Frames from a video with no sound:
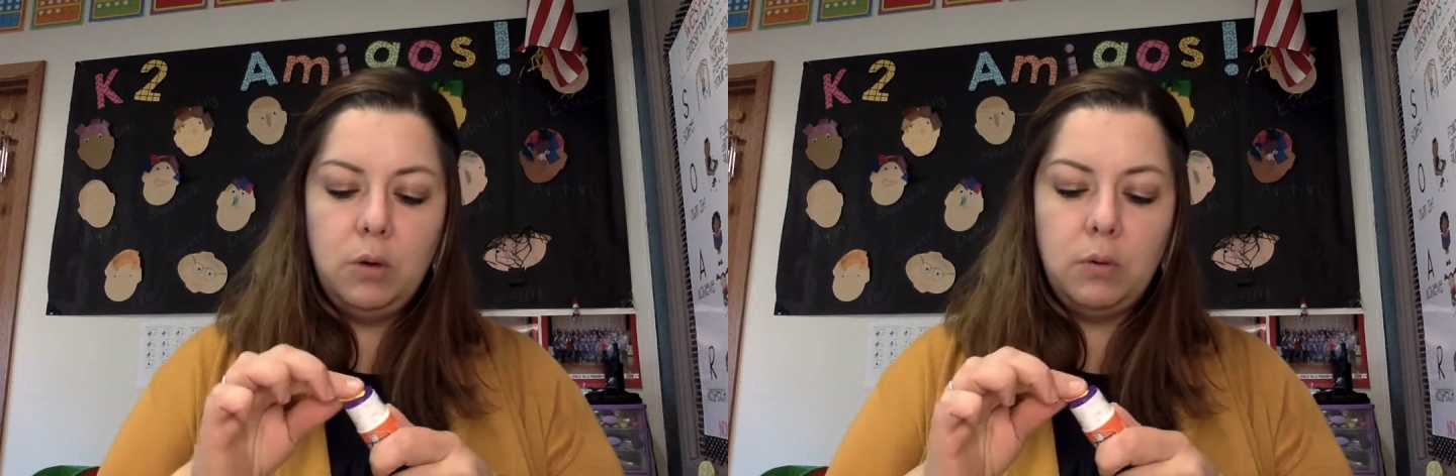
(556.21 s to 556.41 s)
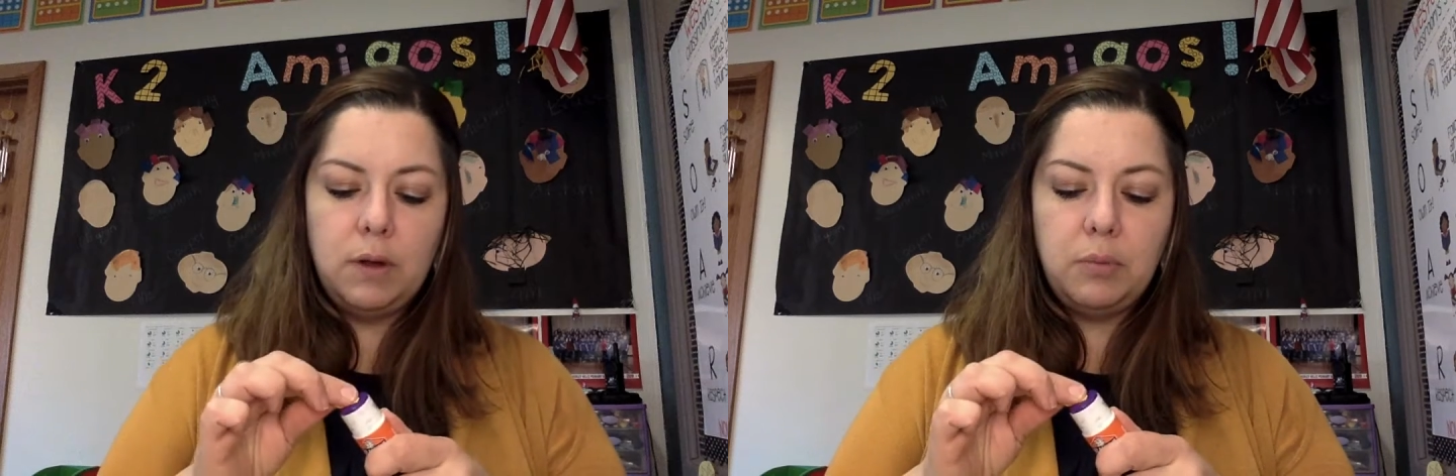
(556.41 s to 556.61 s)

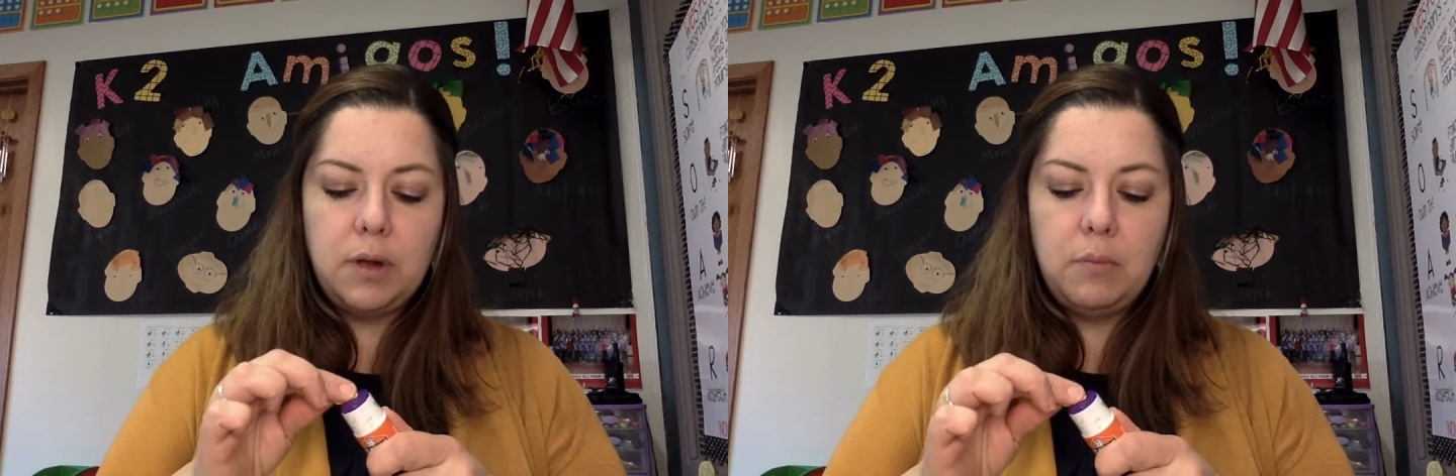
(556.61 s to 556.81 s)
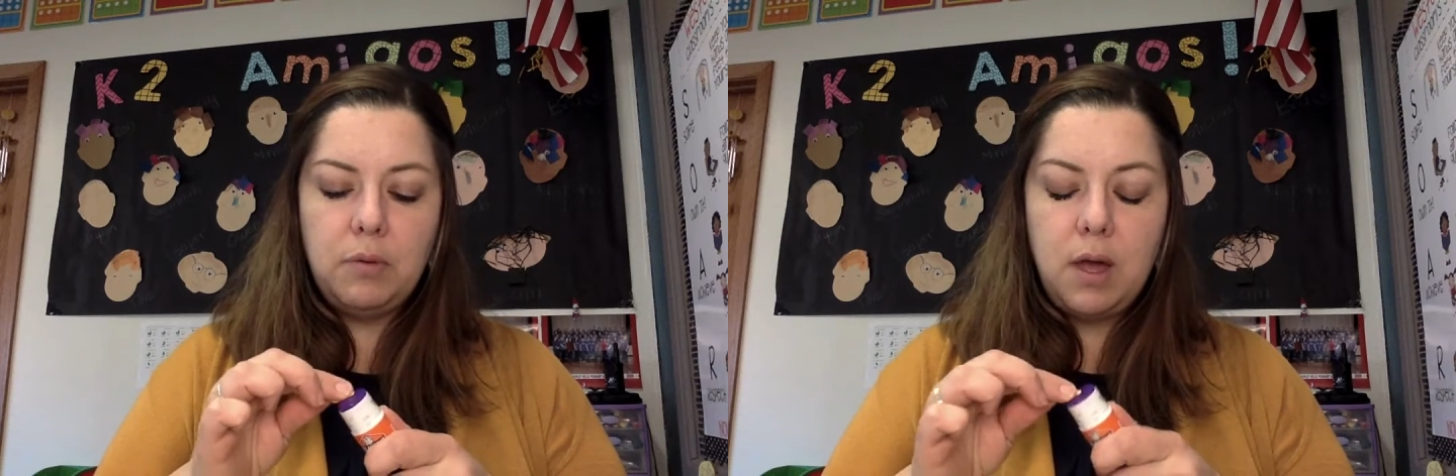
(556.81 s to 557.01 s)
Rub,
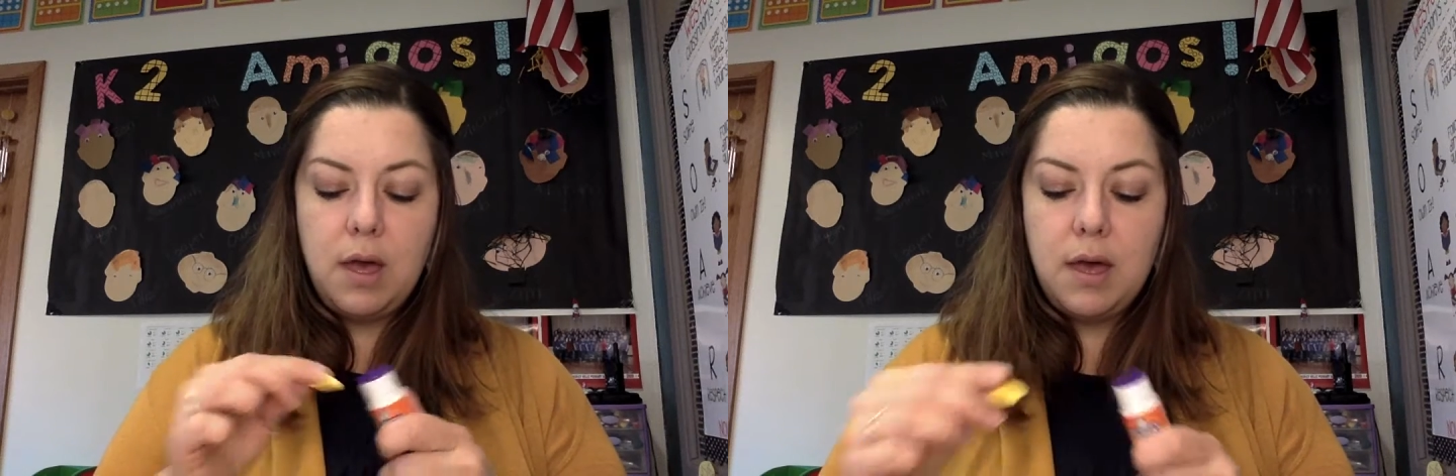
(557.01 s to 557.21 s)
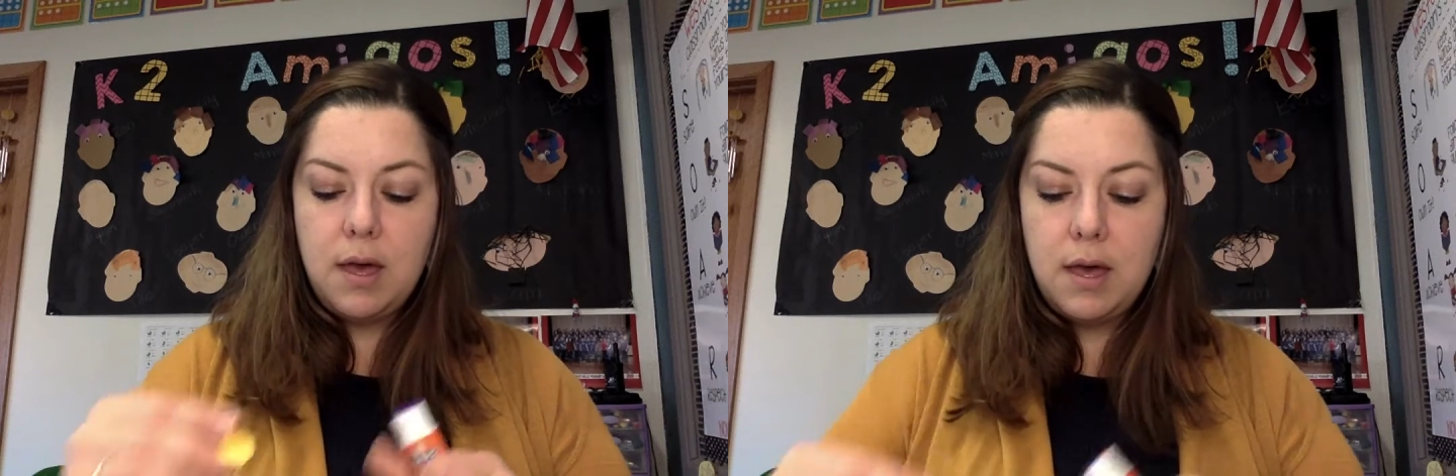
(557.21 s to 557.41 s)
rub,
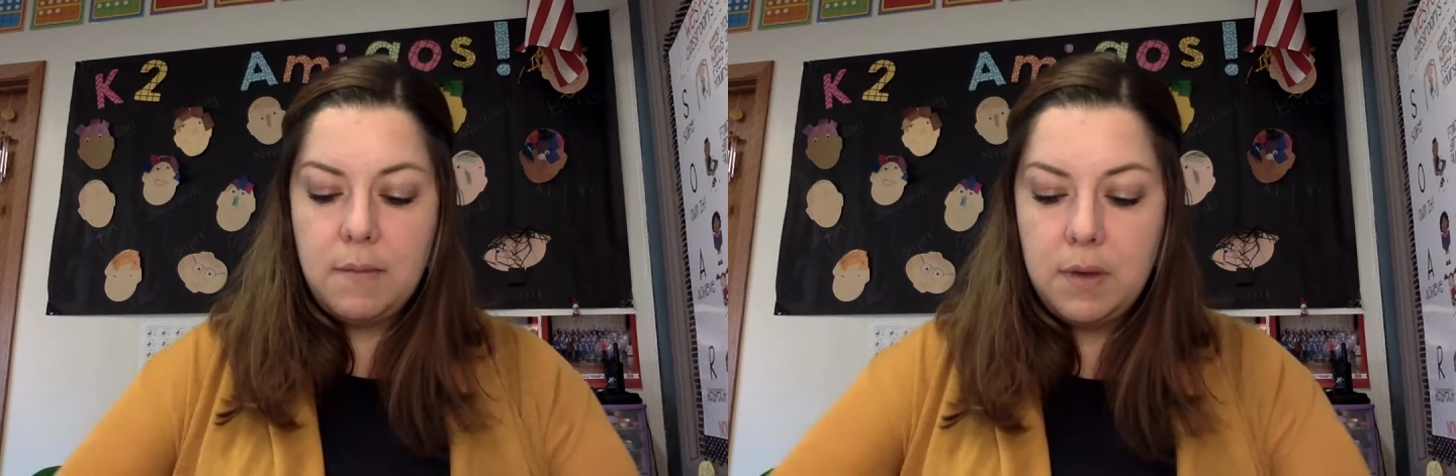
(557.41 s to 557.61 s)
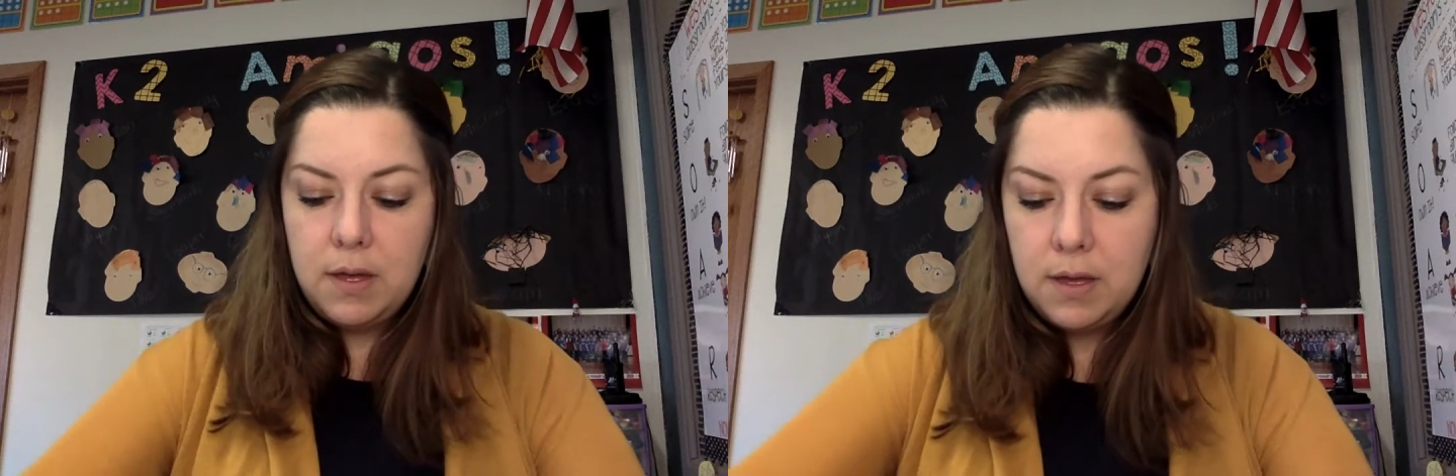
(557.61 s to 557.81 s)
rub.